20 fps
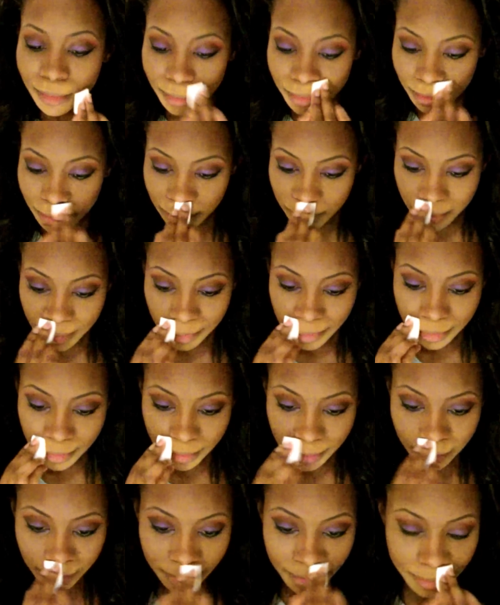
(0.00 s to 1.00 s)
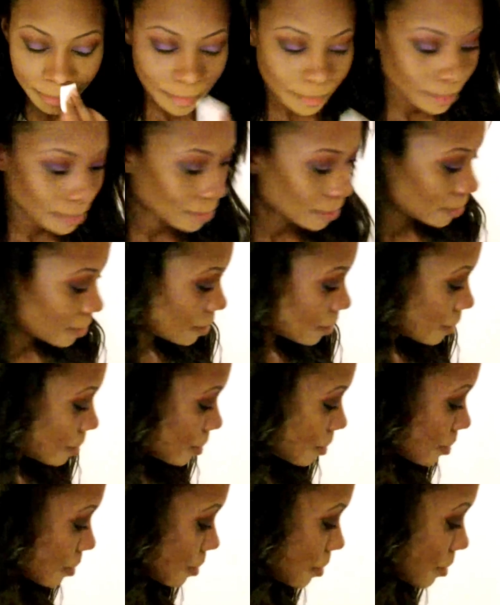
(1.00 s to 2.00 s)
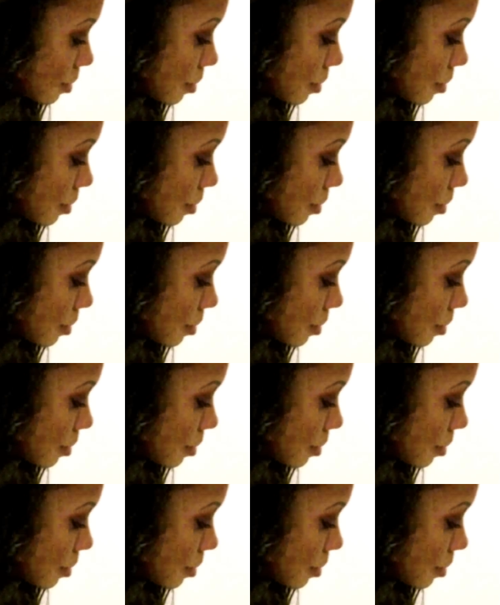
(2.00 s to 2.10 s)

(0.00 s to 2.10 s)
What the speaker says: powder, then you can go to the Ben